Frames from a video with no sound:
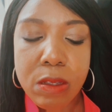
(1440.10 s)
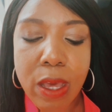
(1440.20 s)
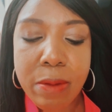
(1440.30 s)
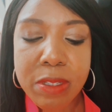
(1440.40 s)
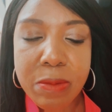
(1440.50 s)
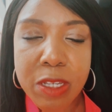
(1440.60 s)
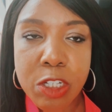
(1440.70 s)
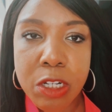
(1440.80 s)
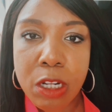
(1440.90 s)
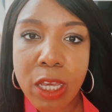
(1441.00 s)
obviously, because you
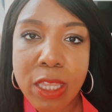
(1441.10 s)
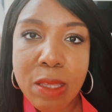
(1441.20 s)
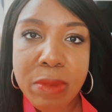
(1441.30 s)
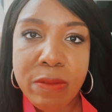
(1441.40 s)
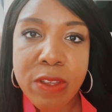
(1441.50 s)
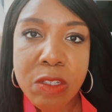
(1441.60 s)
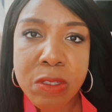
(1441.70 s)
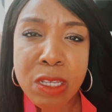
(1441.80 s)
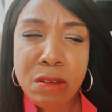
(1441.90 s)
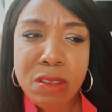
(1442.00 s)
could look at them in the physical and
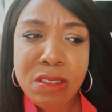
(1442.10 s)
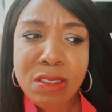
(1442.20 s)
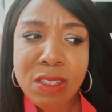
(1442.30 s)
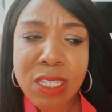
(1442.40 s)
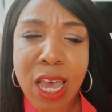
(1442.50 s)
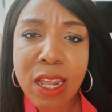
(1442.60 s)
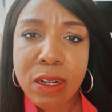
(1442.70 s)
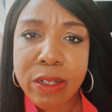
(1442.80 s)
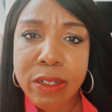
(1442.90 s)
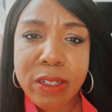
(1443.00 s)
see, oh, this is a
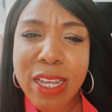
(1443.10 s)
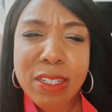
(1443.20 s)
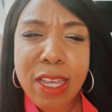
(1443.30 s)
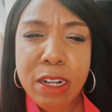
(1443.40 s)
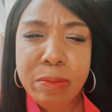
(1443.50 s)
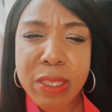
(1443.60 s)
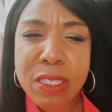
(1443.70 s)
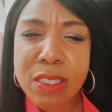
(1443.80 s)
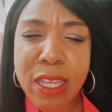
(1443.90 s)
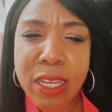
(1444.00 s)
toddler, not a toddler, but this
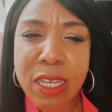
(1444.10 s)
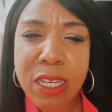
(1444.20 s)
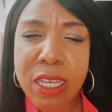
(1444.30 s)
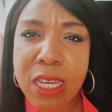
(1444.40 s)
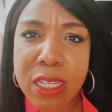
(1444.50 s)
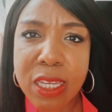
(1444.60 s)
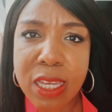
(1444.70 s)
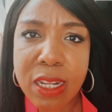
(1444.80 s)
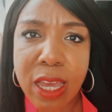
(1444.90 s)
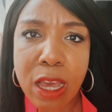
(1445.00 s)
is like a, a young
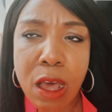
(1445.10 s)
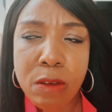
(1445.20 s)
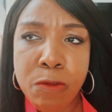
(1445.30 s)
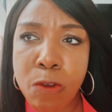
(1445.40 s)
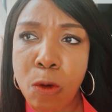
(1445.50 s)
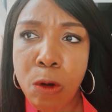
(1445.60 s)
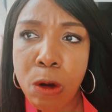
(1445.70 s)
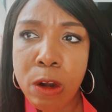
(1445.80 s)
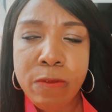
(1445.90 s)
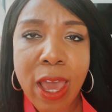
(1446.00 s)
kid, like all of
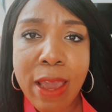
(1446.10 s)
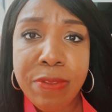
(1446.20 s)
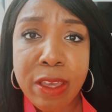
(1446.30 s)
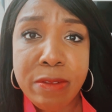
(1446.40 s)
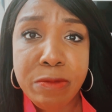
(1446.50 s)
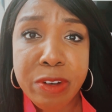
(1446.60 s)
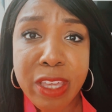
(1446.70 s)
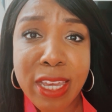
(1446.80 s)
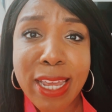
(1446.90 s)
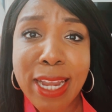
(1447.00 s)
four or five, that where they
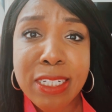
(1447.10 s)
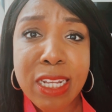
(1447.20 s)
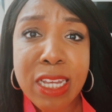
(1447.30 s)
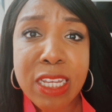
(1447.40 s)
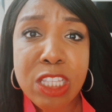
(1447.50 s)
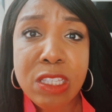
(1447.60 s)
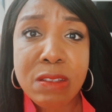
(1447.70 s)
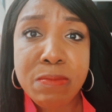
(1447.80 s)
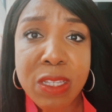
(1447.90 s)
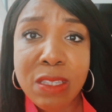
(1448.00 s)
can actually
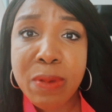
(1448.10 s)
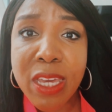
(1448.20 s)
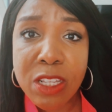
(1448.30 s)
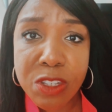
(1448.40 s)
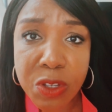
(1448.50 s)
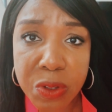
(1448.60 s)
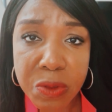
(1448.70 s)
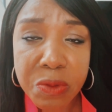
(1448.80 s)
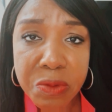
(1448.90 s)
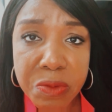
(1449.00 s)
be speaking to you
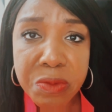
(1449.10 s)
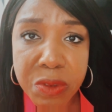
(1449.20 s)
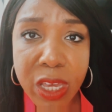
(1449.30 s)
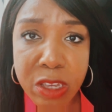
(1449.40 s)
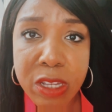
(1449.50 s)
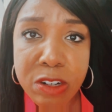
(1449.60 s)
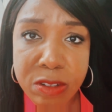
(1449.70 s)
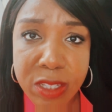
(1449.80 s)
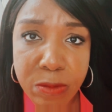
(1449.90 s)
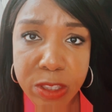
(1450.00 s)
and you can
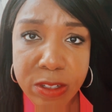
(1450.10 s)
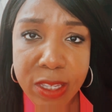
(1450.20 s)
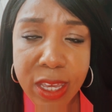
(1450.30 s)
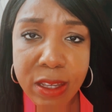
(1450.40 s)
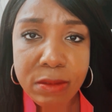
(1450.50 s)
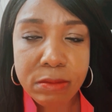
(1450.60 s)
understand what they're saying,